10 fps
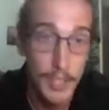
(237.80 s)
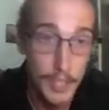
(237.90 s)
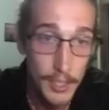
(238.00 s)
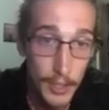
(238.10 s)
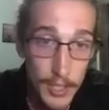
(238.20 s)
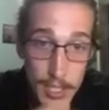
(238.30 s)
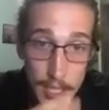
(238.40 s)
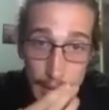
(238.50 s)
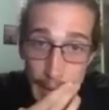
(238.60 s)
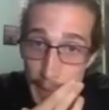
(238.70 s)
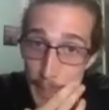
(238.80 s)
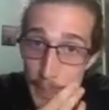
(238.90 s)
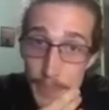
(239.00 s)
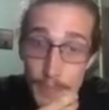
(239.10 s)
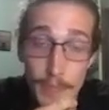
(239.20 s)
You can see that.
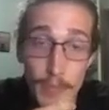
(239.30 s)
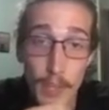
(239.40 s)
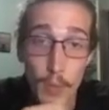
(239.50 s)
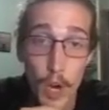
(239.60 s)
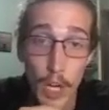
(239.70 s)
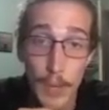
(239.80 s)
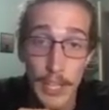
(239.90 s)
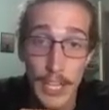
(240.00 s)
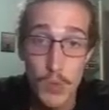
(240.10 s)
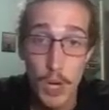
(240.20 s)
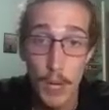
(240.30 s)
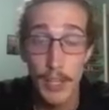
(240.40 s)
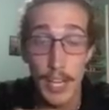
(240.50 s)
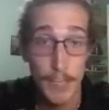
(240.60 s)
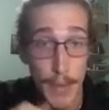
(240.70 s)
I'm walking my legs
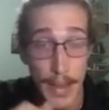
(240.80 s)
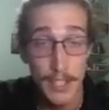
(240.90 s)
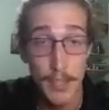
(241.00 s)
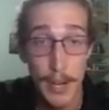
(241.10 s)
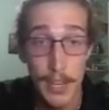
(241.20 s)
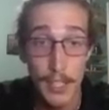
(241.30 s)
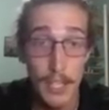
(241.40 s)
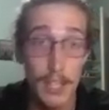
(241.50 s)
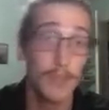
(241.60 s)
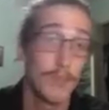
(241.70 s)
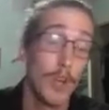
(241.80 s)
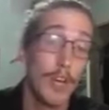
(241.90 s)
back to parallel, loading